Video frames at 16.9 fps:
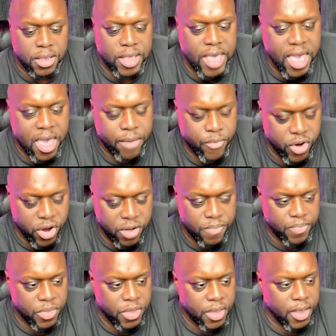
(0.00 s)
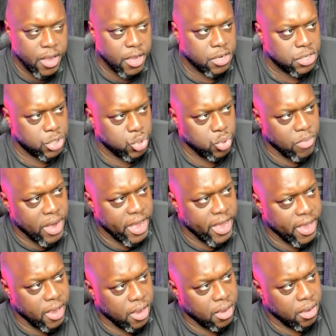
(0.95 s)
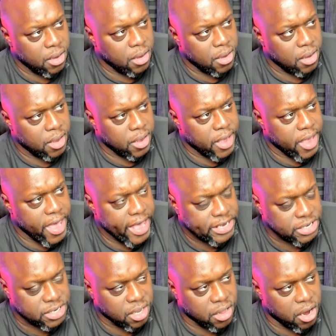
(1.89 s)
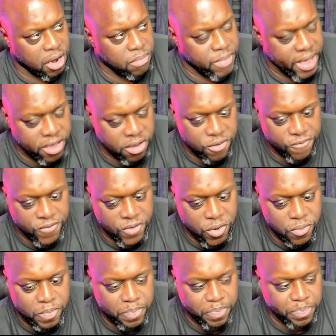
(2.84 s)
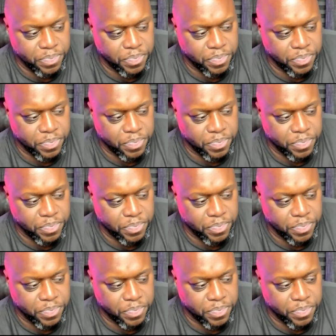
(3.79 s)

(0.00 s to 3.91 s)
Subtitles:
camera to my XLR microphone.